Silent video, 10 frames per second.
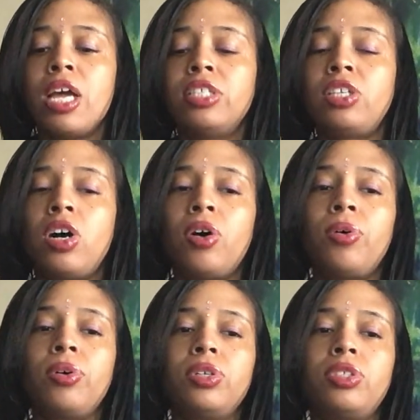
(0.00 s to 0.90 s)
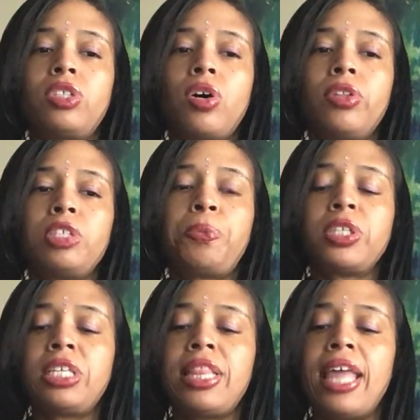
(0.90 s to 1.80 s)
So this
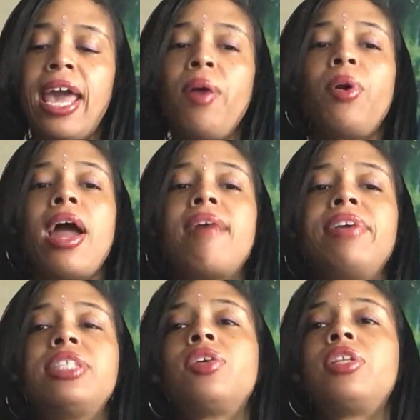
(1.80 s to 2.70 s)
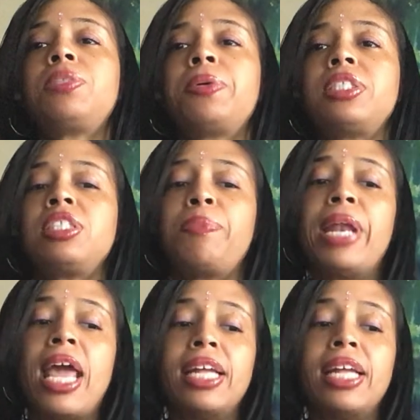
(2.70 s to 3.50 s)
person's been